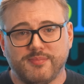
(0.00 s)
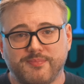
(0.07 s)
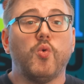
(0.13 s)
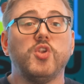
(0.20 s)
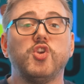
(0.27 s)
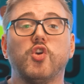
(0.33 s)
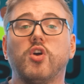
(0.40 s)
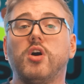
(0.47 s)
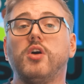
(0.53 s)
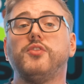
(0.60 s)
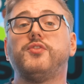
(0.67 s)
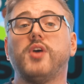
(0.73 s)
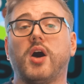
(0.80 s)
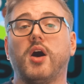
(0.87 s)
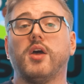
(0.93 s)
When you're all
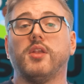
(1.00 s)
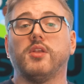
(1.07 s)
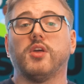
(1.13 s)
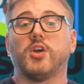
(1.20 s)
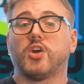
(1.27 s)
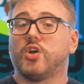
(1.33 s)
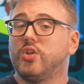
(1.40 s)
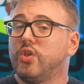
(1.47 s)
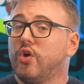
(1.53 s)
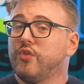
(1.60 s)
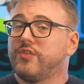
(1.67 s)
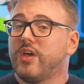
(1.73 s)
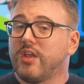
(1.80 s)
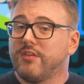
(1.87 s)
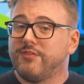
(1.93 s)
done,
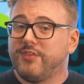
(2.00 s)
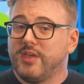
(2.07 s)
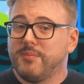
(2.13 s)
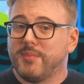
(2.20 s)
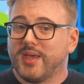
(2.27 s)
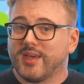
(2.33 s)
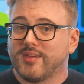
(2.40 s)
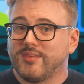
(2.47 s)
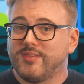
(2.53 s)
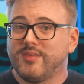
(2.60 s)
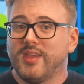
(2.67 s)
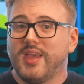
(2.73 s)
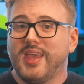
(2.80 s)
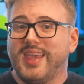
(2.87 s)
close out of vMix